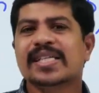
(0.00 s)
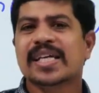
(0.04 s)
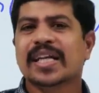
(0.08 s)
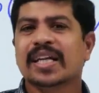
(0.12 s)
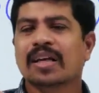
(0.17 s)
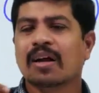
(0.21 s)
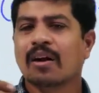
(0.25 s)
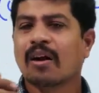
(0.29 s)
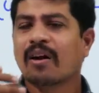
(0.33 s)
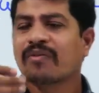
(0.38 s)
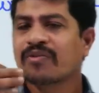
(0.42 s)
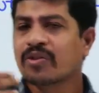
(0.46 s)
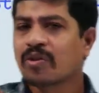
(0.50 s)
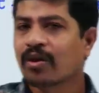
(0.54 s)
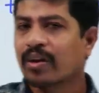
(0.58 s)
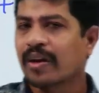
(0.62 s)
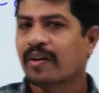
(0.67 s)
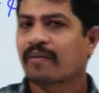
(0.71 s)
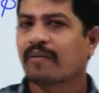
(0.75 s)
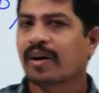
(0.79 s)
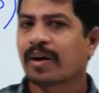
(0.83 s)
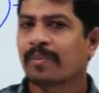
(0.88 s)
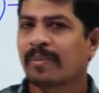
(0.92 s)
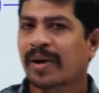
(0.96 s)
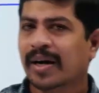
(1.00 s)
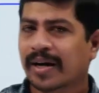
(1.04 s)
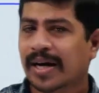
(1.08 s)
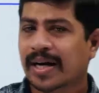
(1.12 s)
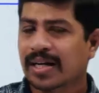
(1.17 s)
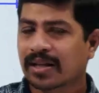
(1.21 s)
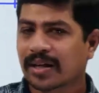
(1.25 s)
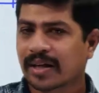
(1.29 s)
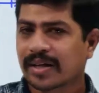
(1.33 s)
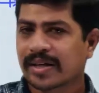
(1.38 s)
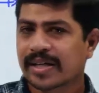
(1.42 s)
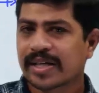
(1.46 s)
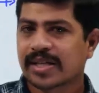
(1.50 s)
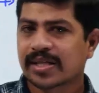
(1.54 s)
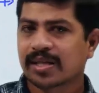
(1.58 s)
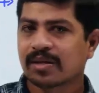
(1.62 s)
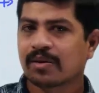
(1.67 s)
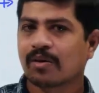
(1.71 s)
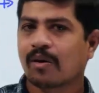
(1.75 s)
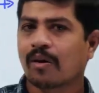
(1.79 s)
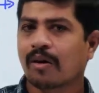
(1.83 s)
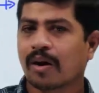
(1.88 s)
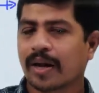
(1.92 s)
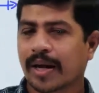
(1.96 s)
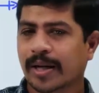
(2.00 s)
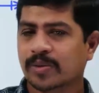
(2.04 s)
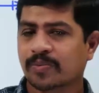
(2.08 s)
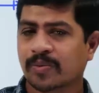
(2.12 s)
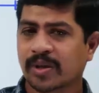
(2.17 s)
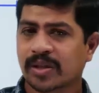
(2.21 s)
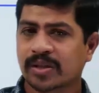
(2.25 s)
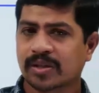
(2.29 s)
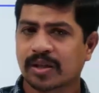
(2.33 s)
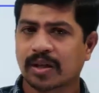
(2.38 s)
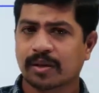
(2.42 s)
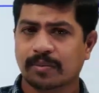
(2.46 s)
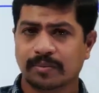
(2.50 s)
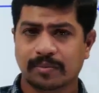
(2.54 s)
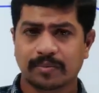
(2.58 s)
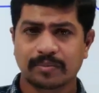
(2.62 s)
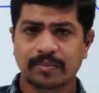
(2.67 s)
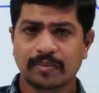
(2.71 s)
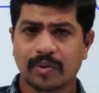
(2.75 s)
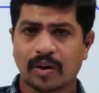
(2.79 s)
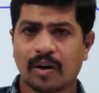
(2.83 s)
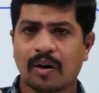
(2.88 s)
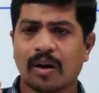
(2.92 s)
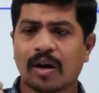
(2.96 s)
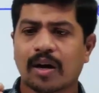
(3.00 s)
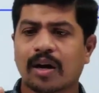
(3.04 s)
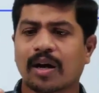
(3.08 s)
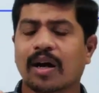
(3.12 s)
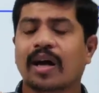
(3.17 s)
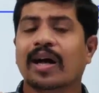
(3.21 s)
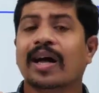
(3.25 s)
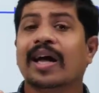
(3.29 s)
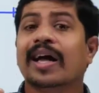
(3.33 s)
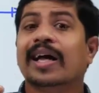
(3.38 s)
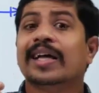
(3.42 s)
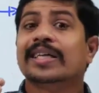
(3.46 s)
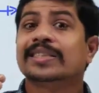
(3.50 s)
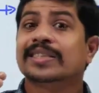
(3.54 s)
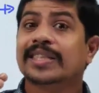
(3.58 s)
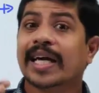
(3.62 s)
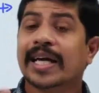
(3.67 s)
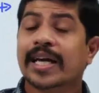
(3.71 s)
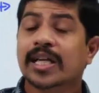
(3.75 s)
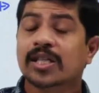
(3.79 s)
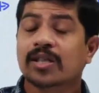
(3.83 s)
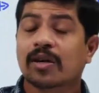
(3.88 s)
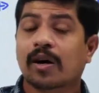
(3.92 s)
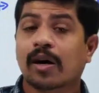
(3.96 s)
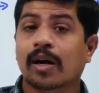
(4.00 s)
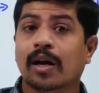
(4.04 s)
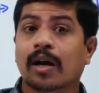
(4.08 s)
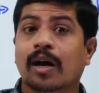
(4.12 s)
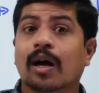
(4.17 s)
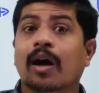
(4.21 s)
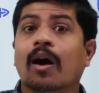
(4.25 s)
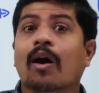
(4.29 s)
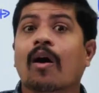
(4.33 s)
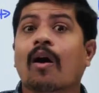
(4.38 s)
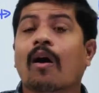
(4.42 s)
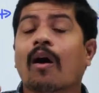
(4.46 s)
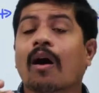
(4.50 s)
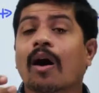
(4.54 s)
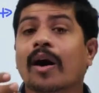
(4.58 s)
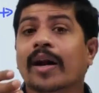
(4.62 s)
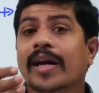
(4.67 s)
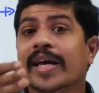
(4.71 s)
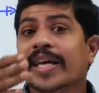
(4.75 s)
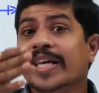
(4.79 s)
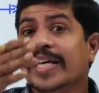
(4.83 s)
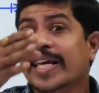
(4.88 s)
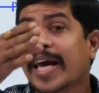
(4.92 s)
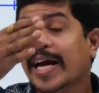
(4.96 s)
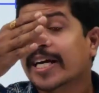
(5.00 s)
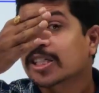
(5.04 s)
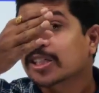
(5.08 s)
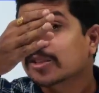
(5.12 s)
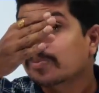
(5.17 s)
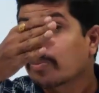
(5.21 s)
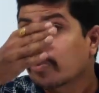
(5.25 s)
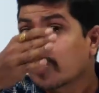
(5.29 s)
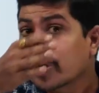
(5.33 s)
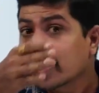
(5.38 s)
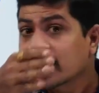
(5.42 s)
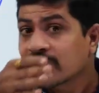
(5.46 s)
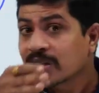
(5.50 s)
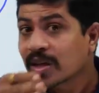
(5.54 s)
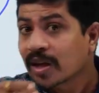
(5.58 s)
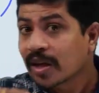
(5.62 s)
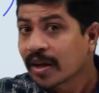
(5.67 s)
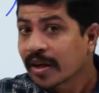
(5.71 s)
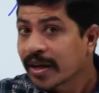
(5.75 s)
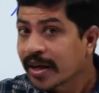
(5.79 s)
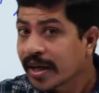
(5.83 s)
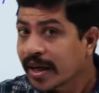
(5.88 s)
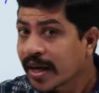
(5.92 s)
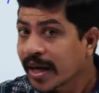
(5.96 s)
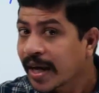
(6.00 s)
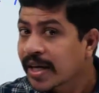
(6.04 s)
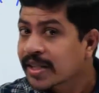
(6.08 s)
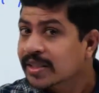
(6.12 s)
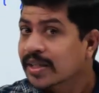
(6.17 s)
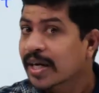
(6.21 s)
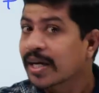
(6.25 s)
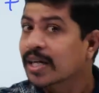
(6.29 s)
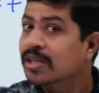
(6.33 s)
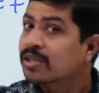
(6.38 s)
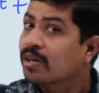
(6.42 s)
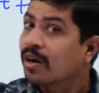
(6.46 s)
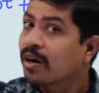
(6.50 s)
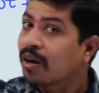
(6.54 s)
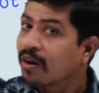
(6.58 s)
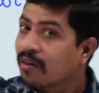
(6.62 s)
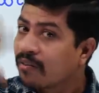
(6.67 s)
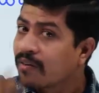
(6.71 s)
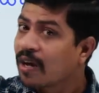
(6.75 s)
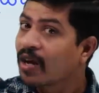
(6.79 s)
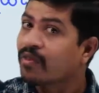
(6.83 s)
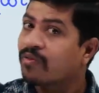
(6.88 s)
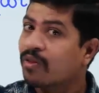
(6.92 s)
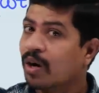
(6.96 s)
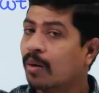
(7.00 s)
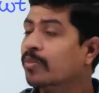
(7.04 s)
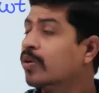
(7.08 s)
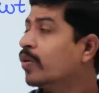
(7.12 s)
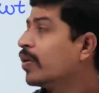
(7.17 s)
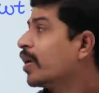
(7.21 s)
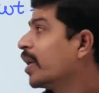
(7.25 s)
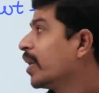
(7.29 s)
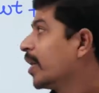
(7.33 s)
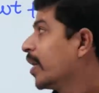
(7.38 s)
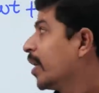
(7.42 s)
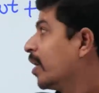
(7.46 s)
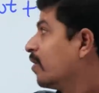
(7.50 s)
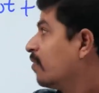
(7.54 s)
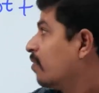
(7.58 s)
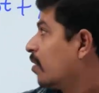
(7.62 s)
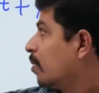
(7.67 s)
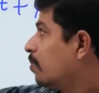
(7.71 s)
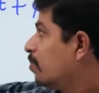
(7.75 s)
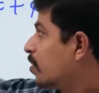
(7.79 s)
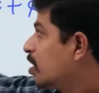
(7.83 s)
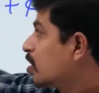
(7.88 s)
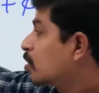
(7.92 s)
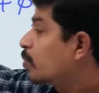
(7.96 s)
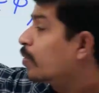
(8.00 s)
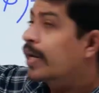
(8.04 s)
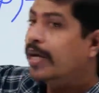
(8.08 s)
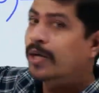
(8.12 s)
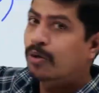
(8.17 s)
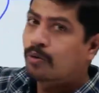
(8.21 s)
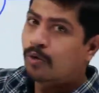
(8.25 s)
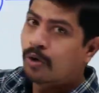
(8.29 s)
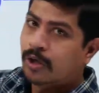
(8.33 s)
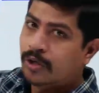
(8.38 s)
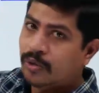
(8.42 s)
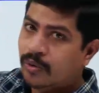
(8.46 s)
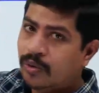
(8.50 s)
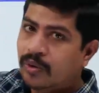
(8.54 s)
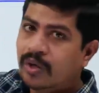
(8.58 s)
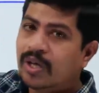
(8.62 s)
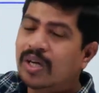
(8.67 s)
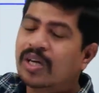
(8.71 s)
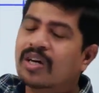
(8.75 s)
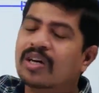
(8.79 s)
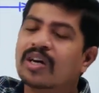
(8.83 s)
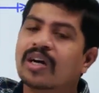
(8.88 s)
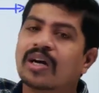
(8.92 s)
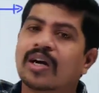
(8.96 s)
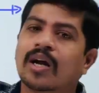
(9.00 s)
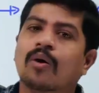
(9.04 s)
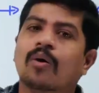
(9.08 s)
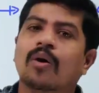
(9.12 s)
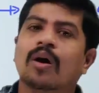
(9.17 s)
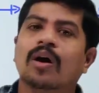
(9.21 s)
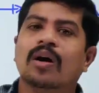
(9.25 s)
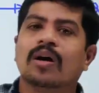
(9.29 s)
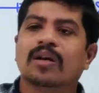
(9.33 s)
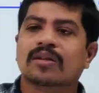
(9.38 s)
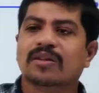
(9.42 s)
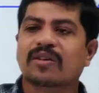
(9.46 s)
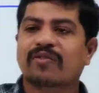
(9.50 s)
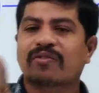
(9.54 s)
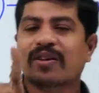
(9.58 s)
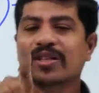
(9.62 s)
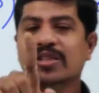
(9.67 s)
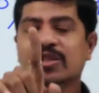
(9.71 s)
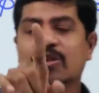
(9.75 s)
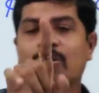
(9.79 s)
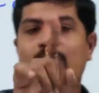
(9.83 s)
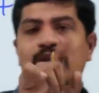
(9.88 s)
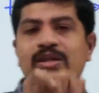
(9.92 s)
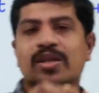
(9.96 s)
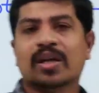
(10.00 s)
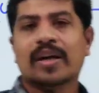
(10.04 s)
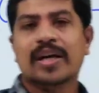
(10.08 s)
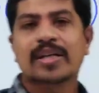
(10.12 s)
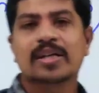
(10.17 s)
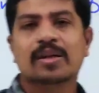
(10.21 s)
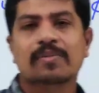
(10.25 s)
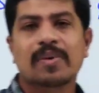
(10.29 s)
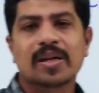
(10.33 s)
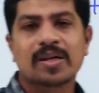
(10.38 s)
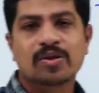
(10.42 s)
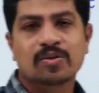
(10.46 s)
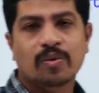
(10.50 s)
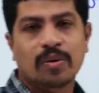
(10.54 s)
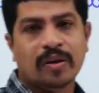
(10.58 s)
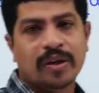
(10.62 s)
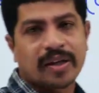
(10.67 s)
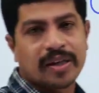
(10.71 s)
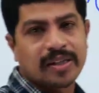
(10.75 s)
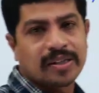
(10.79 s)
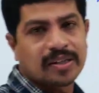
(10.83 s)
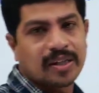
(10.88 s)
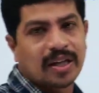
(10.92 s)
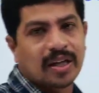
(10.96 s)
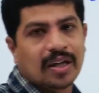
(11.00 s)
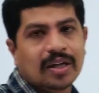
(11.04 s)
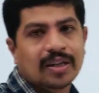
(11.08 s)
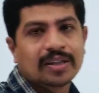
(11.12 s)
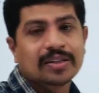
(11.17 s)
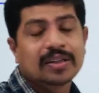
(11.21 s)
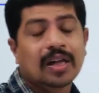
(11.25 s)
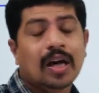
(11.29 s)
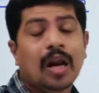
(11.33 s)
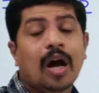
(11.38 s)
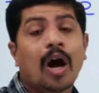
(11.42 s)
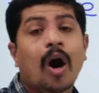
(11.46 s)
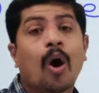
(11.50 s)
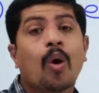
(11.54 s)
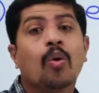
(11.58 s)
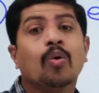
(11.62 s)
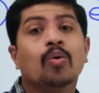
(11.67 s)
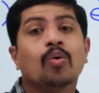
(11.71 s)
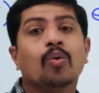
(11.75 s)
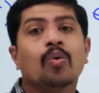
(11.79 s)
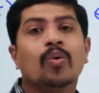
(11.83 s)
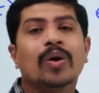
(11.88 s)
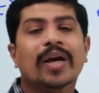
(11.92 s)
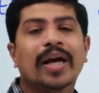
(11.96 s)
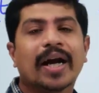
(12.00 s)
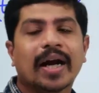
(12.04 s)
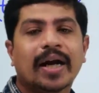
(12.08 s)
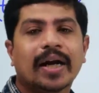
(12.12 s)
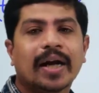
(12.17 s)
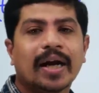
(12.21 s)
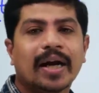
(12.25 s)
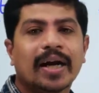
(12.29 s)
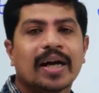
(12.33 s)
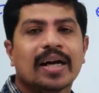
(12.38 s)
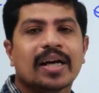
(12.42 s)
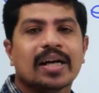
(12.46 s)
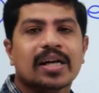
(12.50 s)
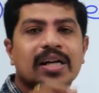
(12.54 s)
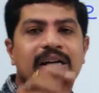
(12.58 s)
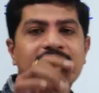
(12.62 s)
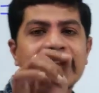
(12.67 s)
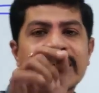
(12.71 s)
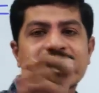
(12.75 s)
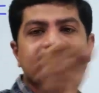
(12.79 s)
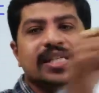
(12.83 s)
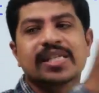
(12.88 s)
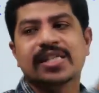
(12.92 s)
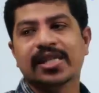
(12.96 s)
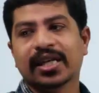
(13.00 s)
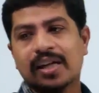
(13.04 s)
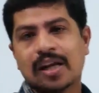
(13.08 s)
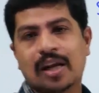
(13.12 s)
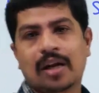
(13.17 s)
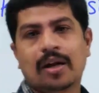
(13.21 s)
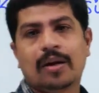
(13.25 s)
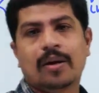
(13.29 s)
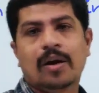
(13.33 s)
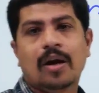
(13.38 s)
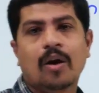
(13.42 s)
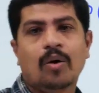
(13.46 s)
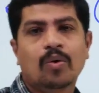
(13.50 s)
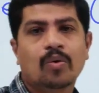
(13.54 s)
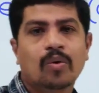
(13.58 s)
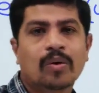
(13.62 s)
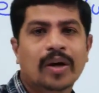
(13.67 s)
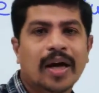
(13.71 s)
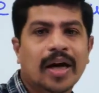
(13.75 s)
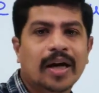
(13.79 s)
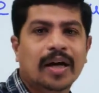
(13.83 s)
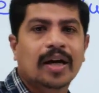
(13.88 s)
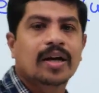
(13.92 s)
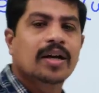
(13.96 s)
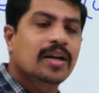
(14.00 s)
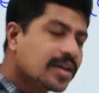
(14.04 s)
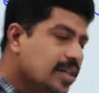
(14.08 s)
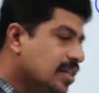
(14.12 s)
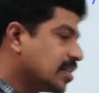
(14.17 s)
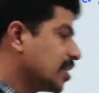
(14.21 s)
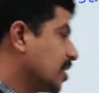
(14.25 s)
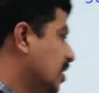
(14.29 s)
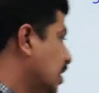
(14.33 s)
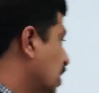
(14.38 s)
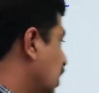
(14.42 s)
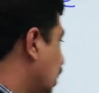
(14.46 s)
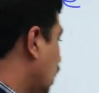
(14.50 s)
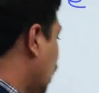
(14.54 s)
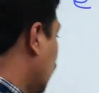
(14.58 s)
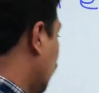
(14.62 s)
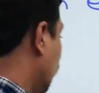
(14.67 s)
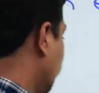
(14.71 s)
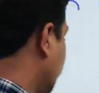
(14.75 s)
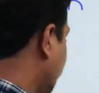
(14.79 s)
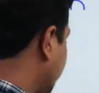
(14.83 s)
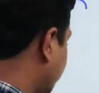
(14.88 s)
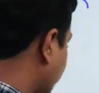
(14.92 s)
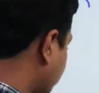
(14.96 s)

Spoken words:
signal of your requirement, either DC or exponential or sinusoidal or exponentially decaying sinusoidal waveform, you can get from this one I told you. Now the first question raised by a student is, sir, how to get DC signal? How to get DC signal?